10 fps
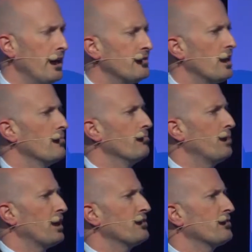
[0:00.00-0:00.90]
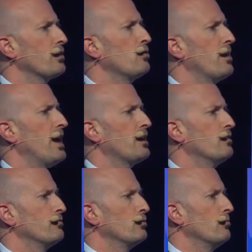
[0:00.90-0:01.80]
It's our biggest single
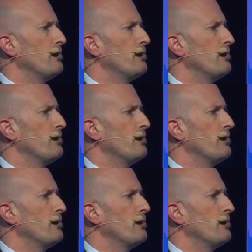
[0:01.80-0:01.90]
market for